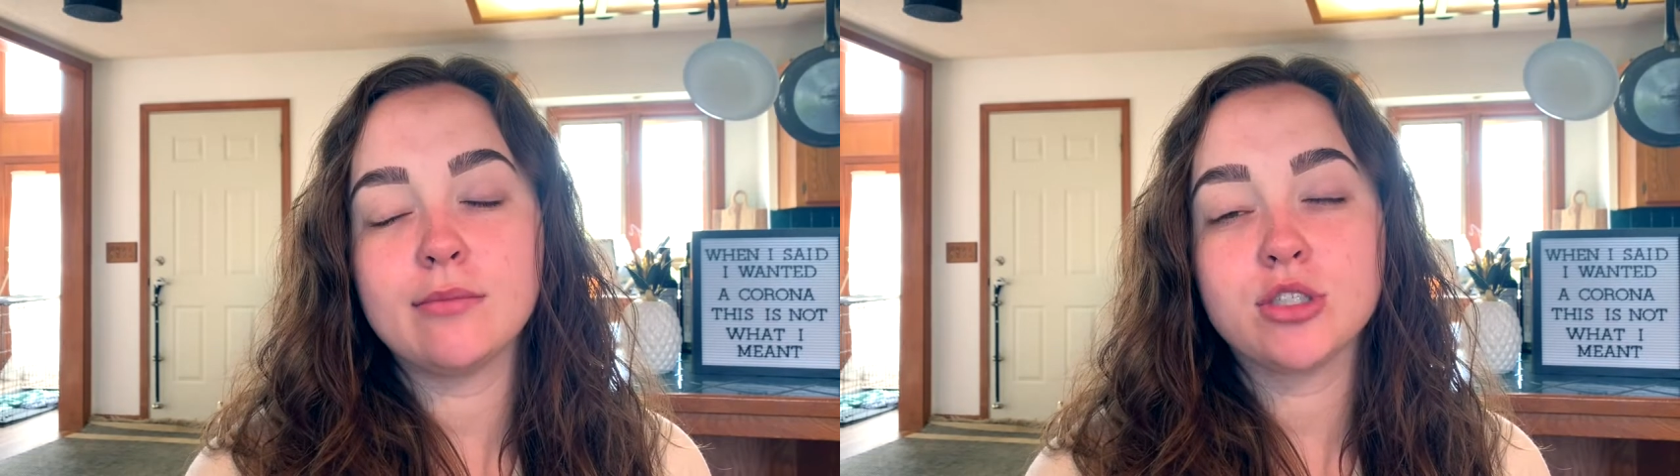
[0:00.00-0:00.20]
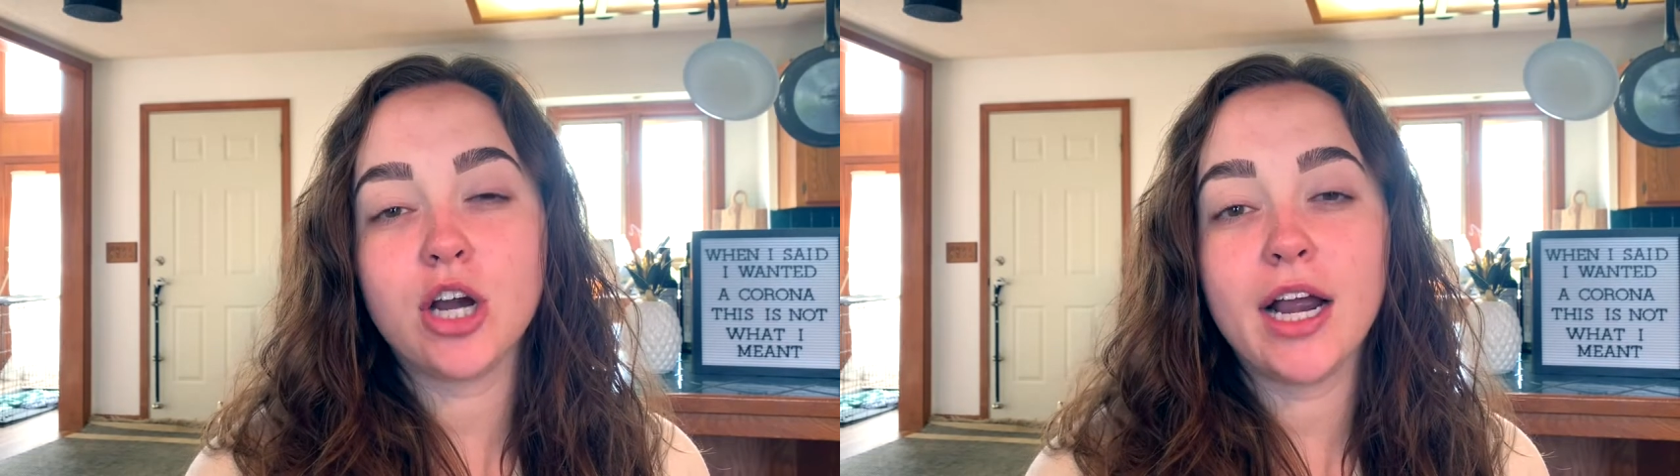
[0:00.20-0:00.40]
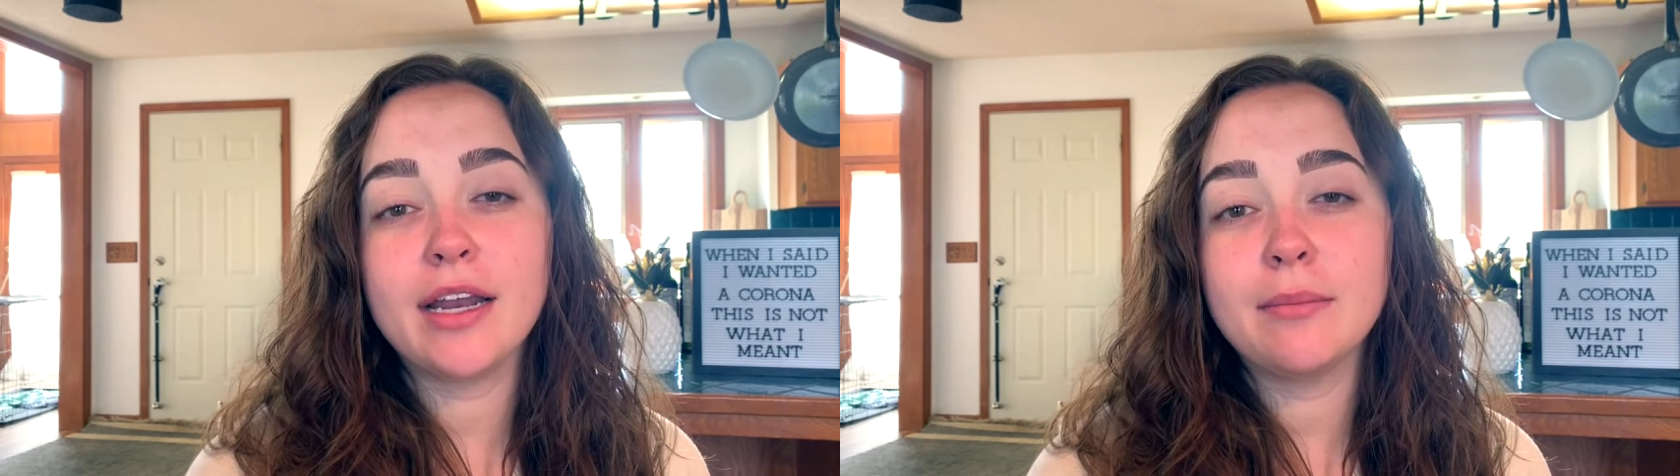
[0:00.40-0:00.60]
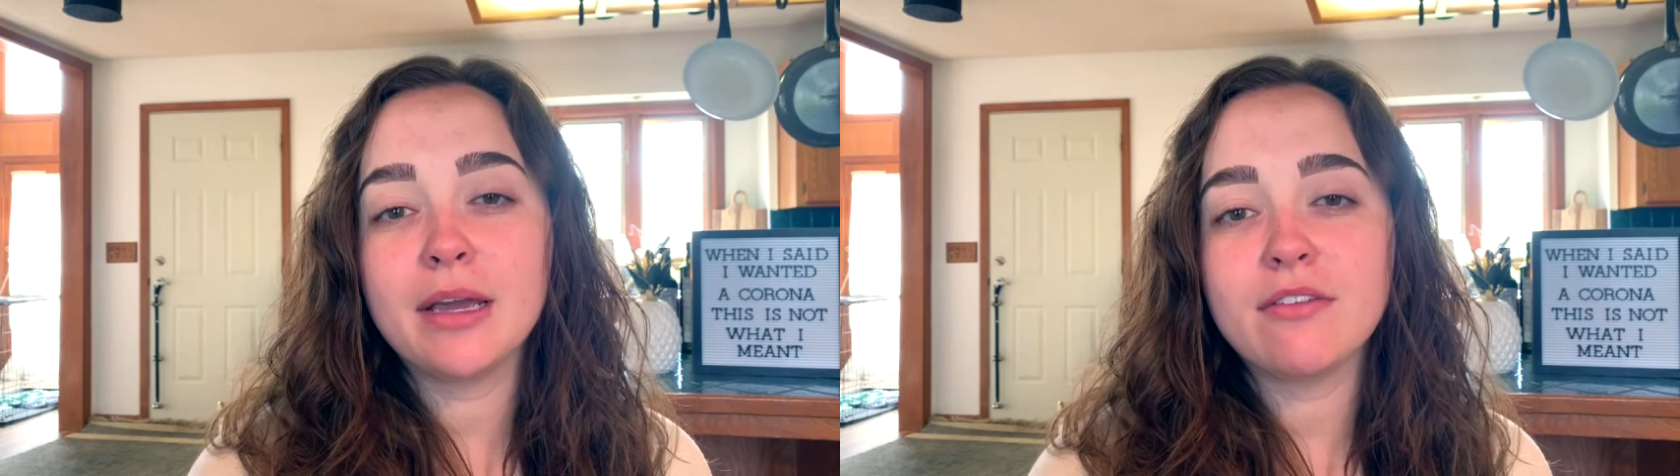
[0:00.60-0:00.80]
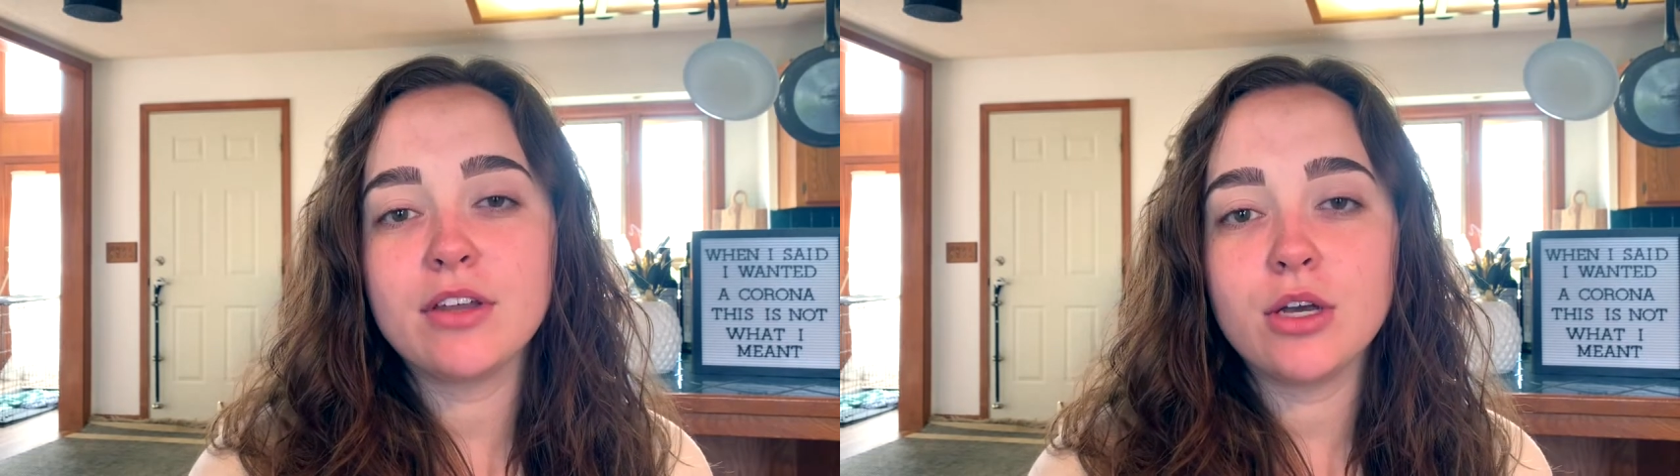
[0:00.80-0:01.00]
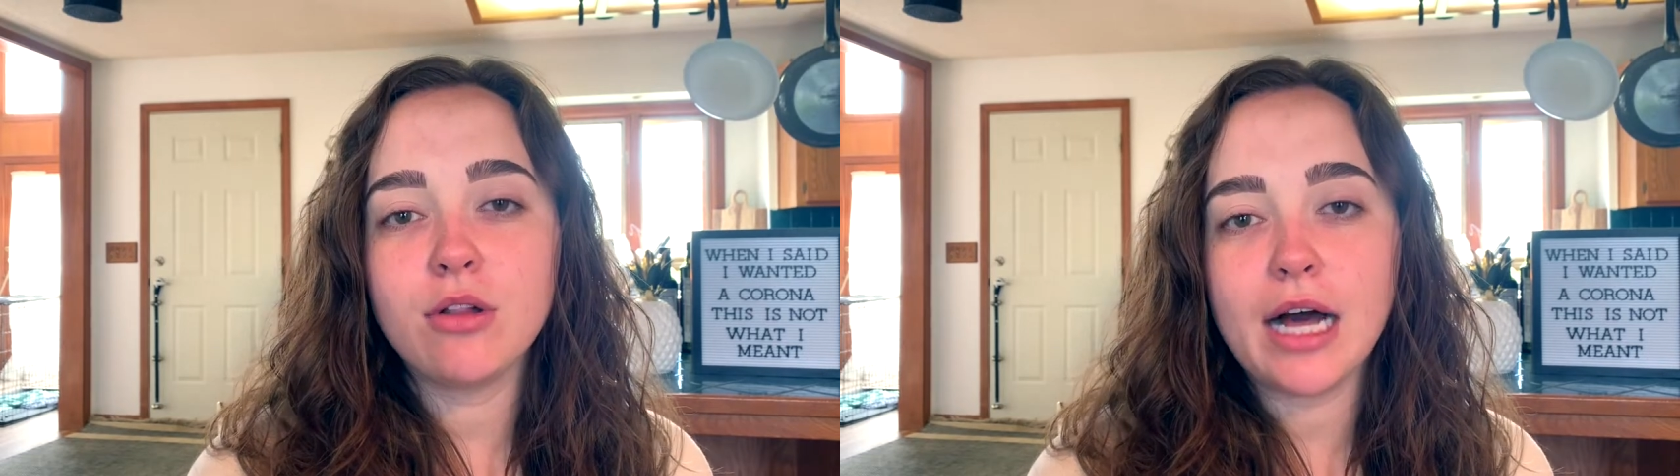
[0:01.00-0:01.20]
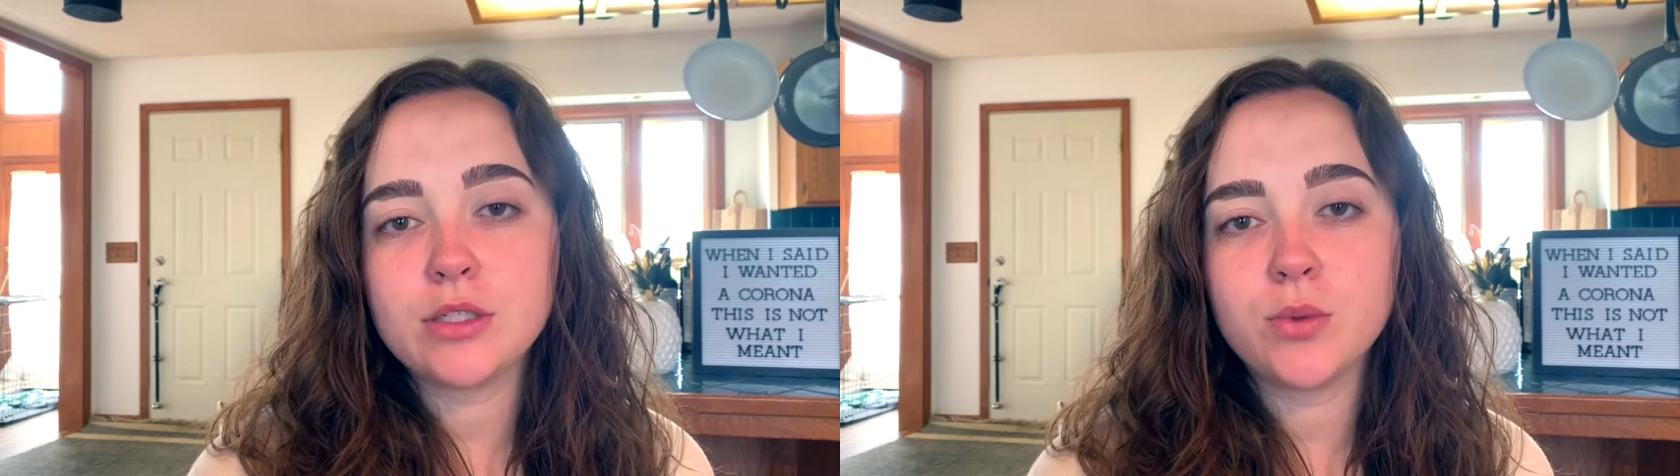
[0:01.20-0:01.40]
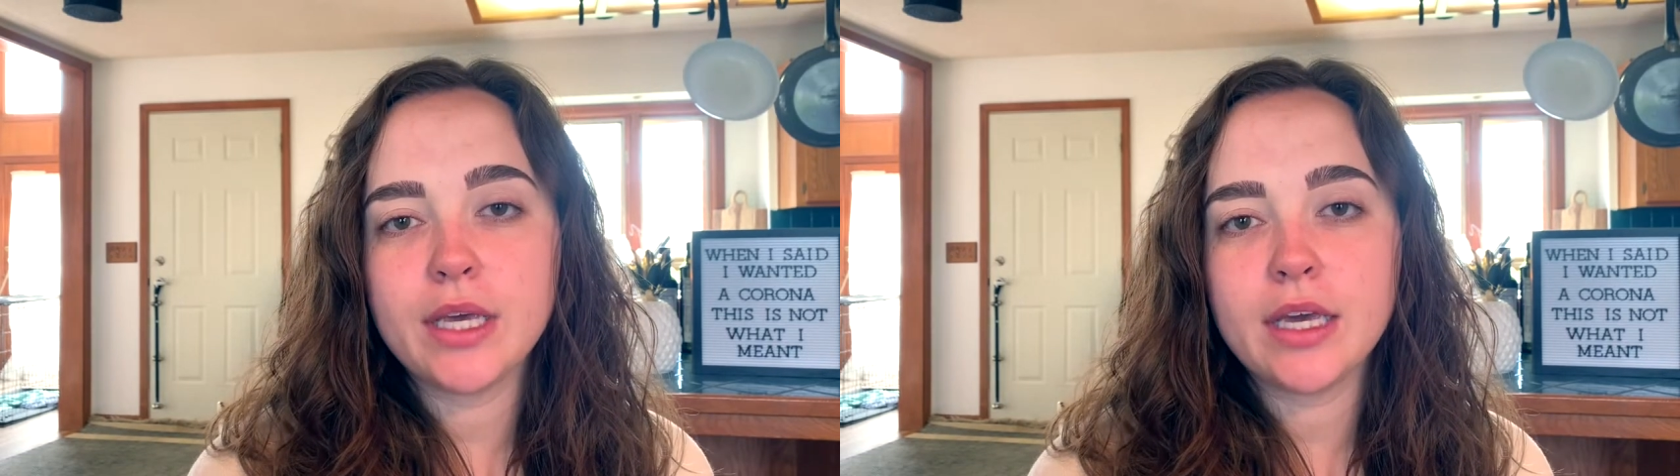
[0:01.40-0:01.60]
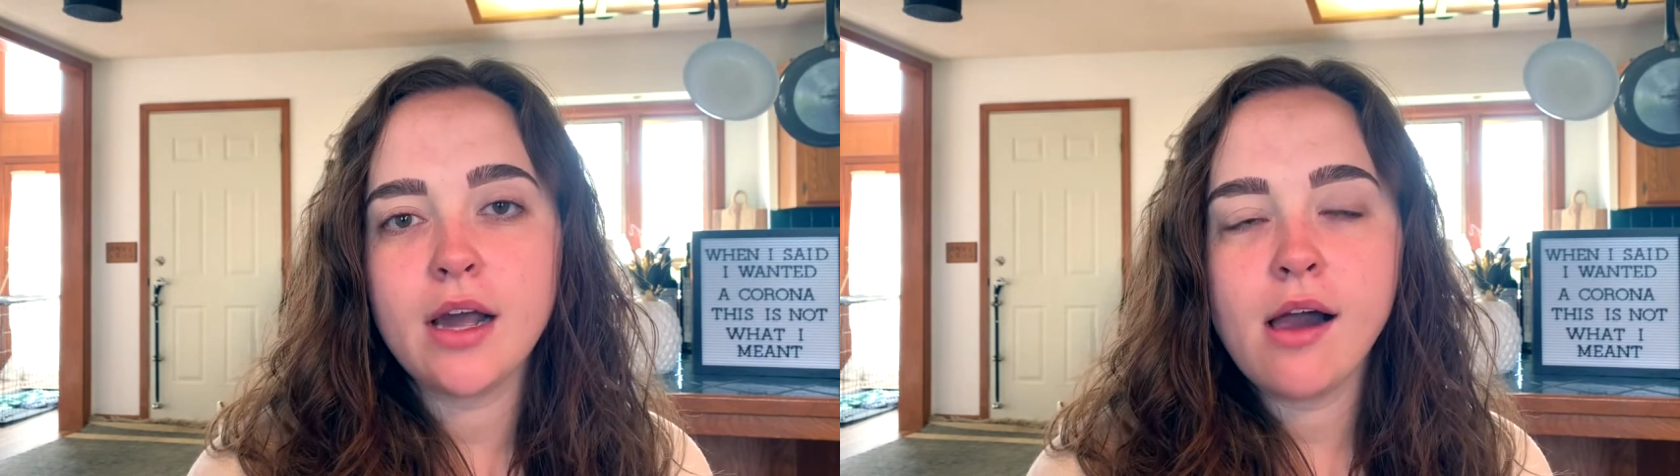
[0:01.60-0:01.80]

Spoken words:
I'm sorry I didn't make a video last week.